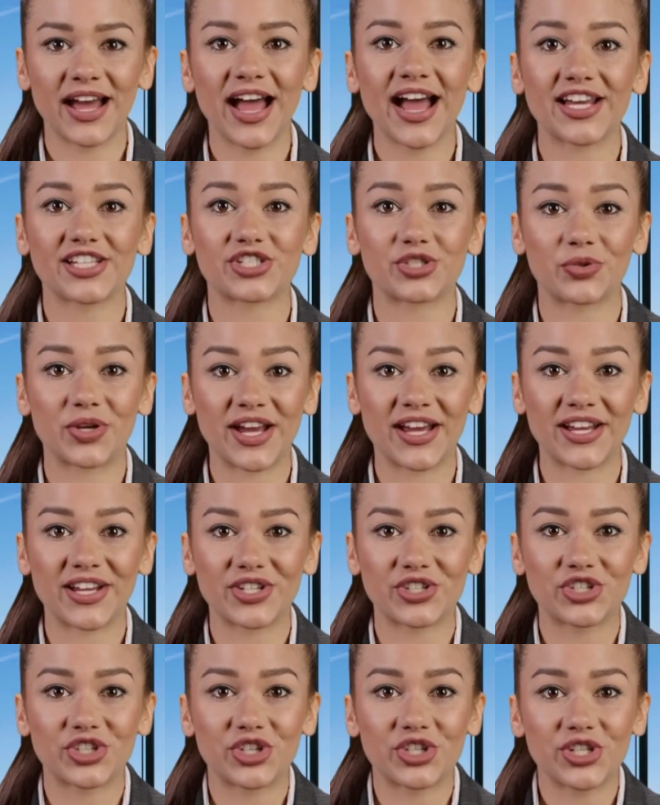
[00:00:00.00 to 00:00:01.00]
As you
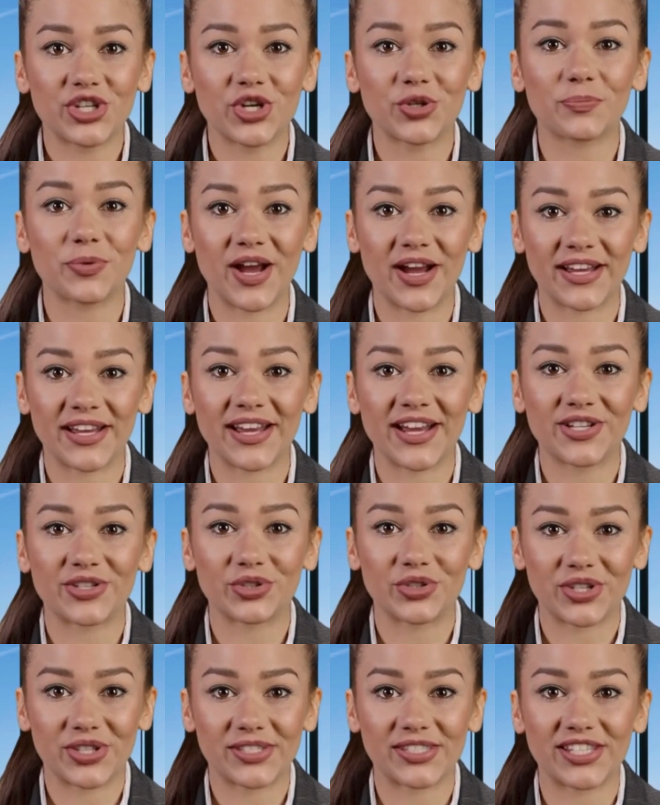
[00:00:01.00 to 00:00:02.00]
age, your body
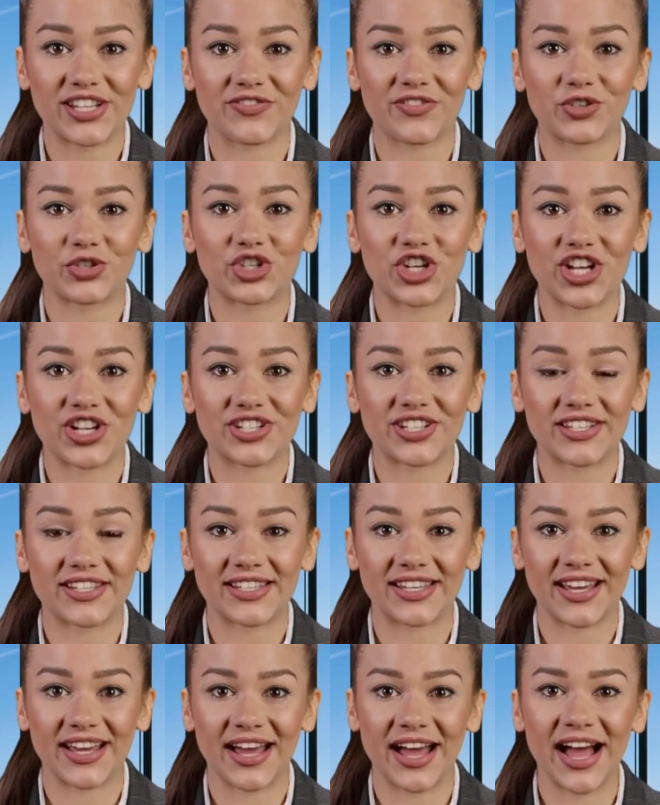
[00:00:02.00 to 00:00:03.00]
undergoes several
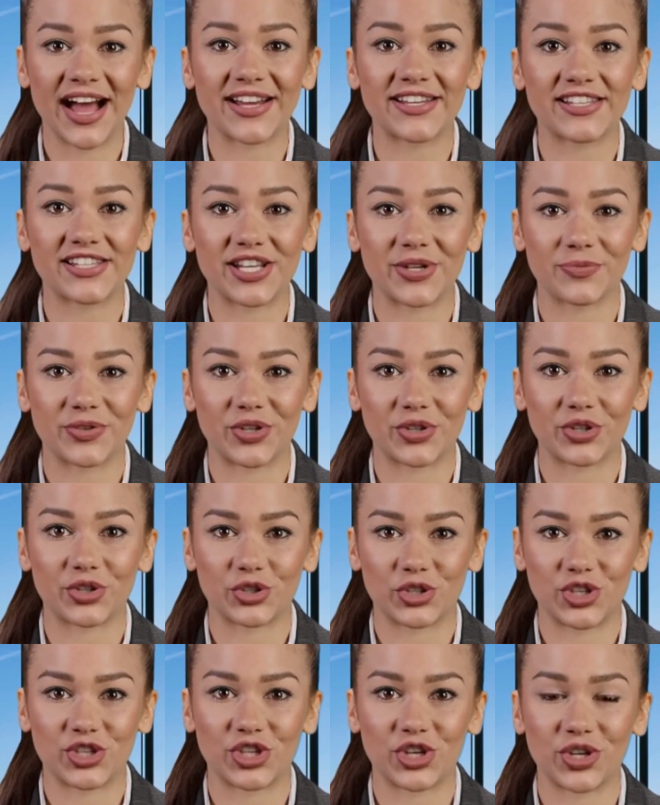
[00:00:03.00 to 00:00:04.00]
changes, and so do your
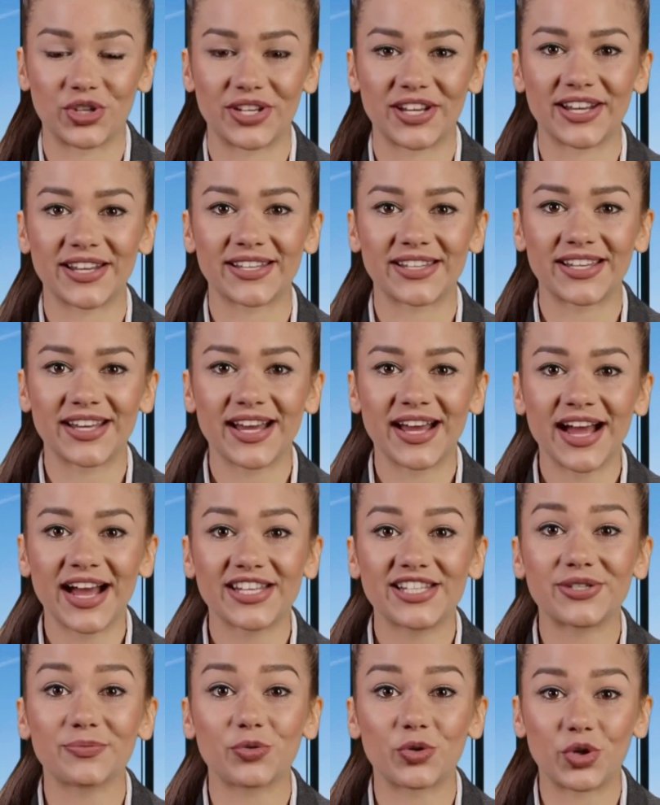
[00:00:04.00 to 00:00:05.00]
nutritional needs.
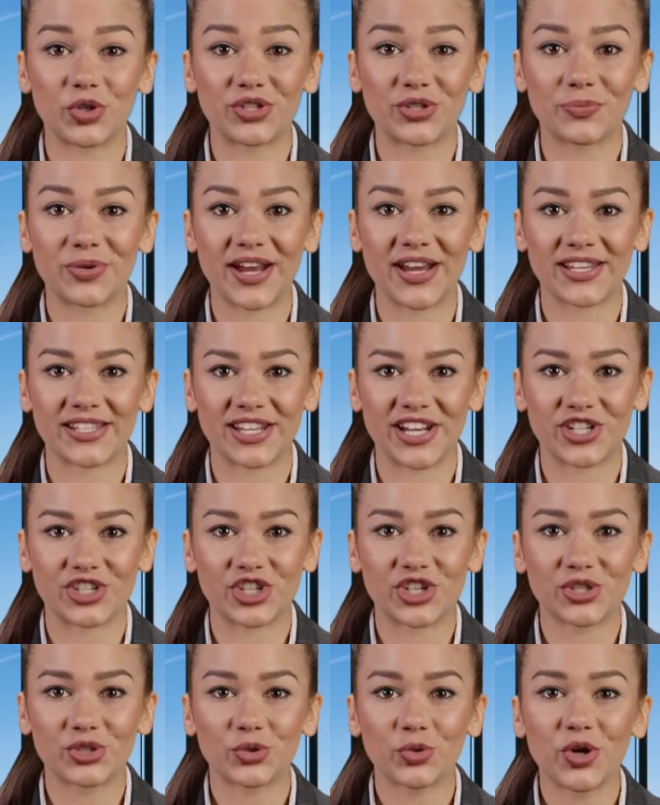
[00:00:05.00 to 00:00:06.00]
It's important to pay
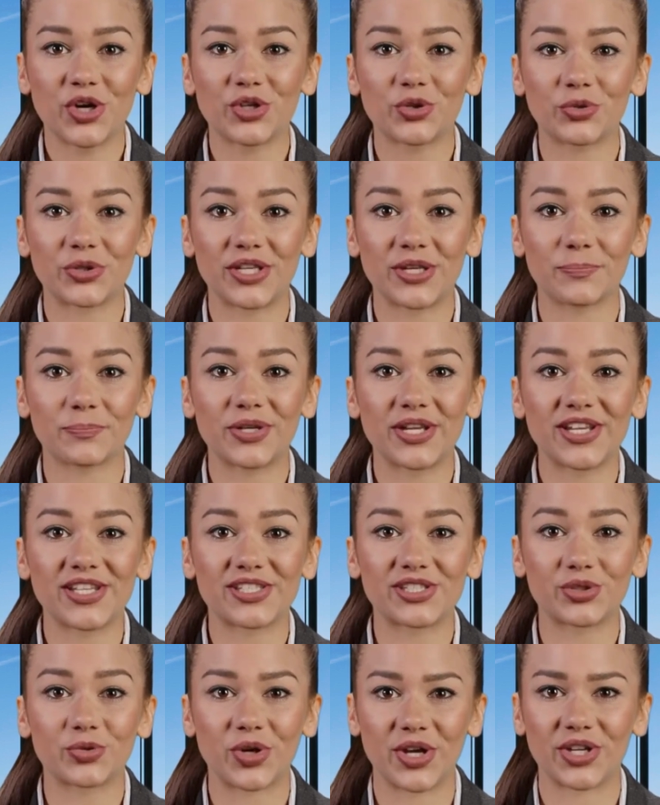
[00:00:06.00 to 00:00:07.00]
attention to what you eat
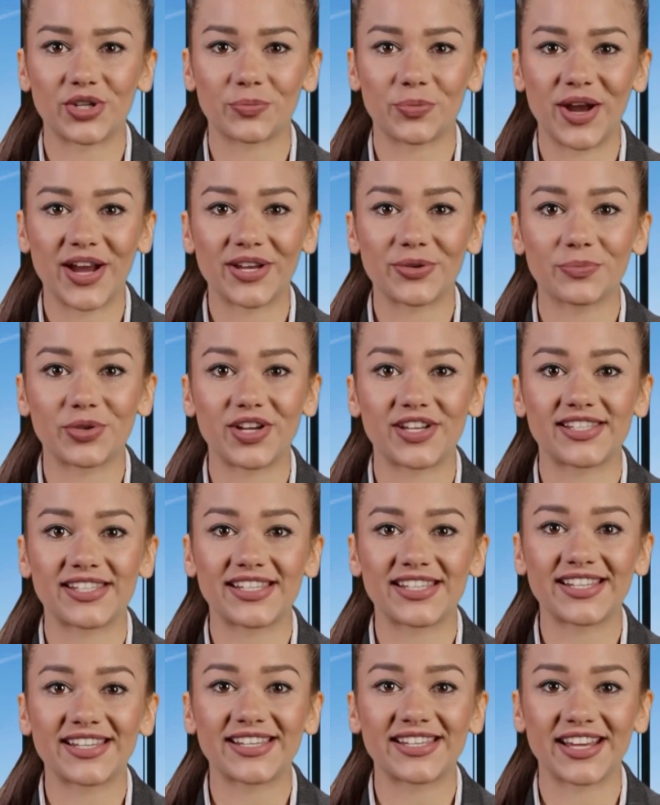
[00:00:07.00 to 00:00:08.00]
because the way your body
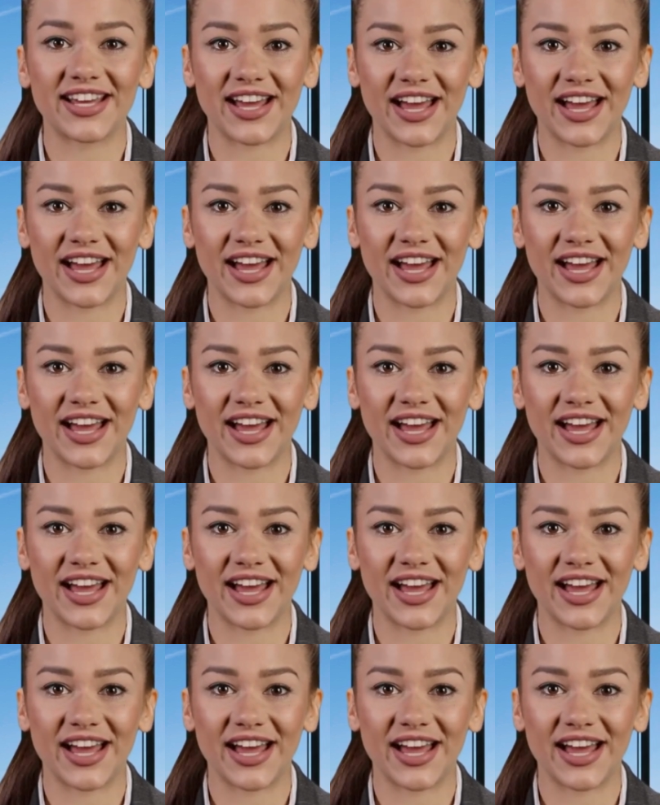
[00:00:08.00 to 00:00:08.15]
processes